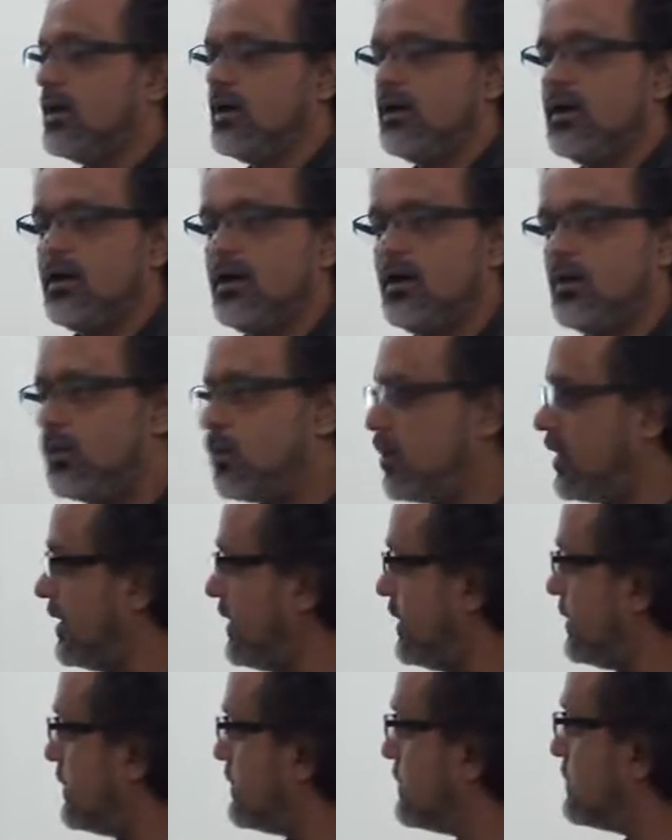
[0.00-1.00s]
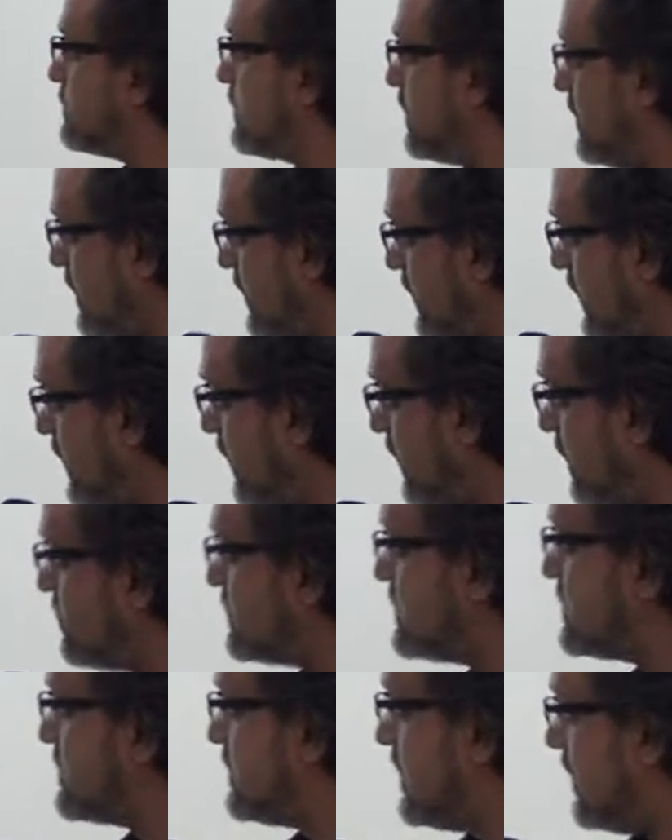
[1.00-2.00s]
1 year.
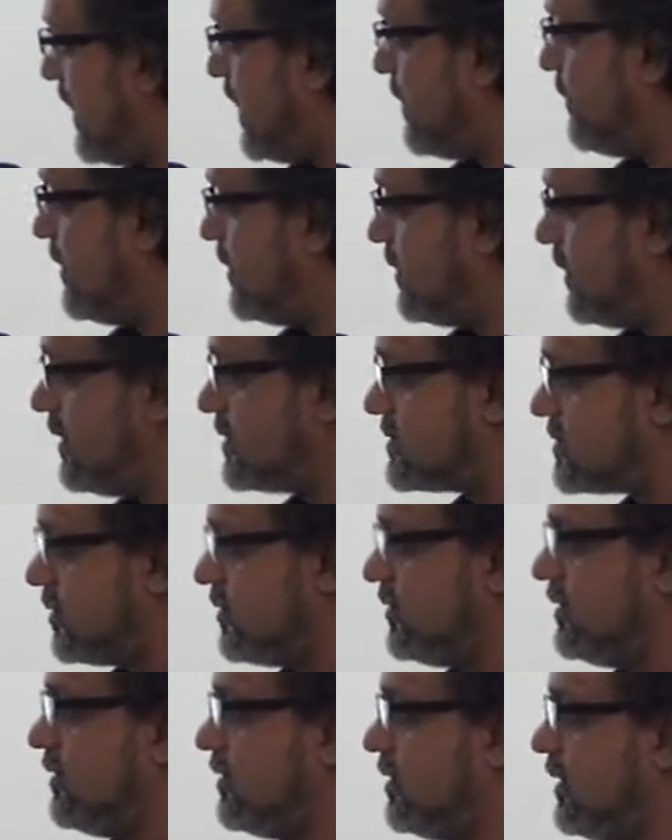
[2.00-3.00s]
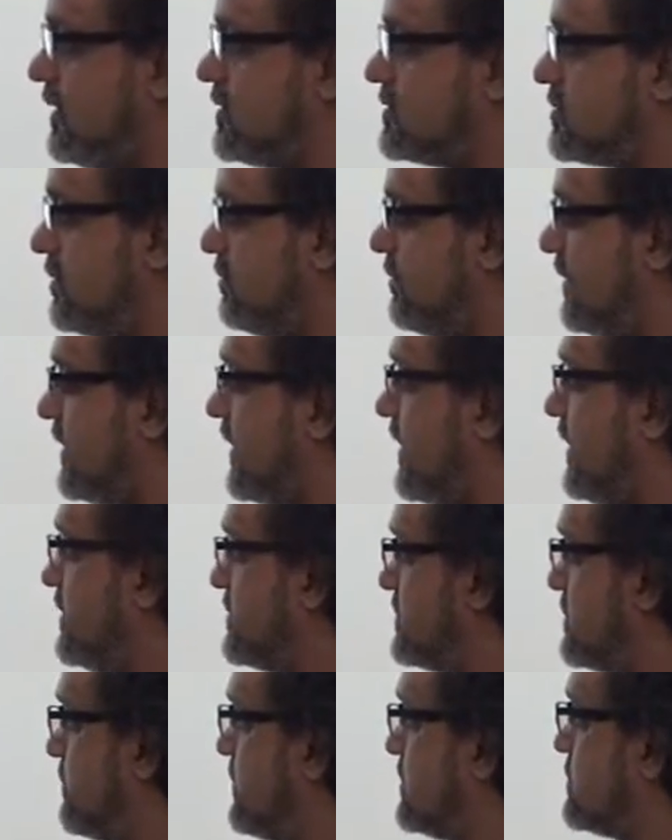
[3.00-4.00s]
His own
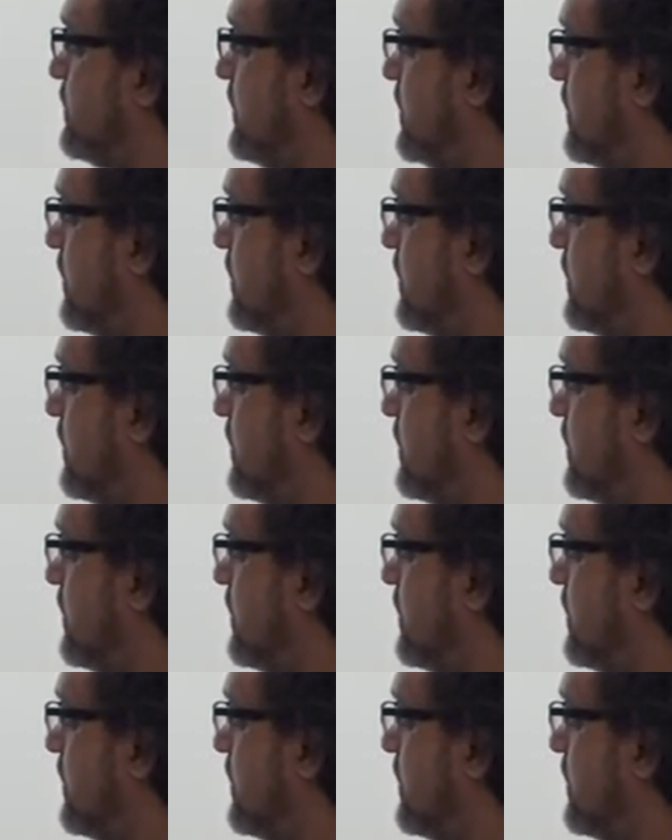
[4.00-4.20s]
mechanism is